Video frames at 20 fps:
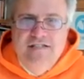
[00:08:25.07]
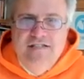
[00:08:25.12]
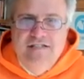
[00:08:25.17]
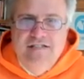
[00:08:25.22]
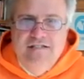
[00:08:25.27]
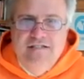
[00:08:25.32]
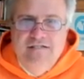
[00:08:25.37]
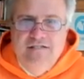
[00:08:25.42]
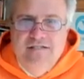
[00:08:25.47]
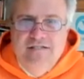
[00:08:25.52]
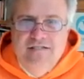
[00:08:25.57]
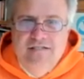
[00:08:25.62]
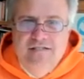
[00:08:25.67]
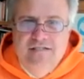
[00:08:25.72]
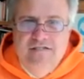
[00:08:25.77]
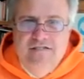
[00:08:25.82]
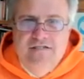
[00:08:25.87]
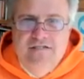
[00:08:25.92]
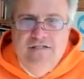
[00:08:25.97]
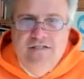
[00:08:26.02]

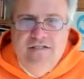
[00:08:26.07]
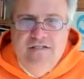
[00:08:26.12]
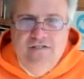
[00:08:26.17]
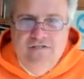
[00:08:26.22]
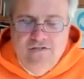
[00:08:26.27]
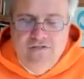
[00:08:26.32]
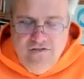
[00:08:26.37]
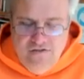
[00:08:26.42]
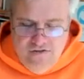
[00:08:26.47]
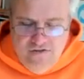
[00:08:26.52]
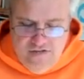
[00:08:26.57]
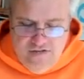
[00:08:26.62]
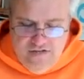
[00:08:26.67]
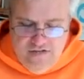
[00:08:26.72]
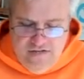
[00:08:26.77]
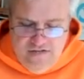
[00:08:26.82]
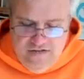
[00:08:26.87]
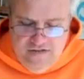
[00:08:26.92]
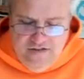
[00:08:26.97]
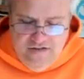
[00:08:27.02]

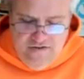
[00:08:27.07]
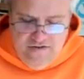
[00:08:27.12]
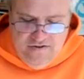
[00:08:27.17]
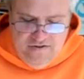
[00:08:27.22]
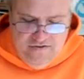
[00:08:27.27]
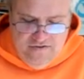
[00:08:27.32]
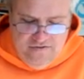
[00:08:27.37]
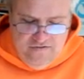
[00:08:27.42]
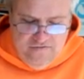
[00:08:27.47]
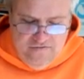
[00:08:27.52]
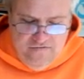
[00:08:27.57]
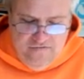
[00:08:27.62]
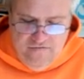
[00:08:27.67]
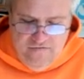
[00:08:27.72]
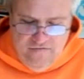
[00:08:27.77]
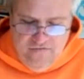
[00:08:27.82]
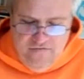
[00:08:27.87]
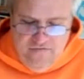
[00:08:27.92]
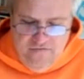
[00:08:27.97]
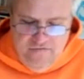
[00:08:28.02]

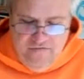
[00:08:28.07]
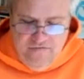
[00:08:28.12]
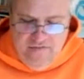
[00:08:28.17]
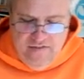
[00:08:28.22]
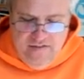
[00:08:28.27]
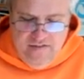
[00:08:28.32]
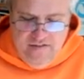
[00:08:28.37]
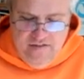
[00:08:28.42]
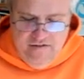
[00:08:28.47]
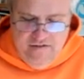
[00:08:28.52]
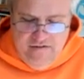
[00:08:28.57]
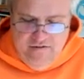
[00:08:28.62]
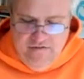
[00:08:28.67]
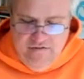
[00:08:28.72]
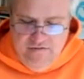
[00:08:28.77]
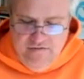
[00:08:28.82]
(not speaking)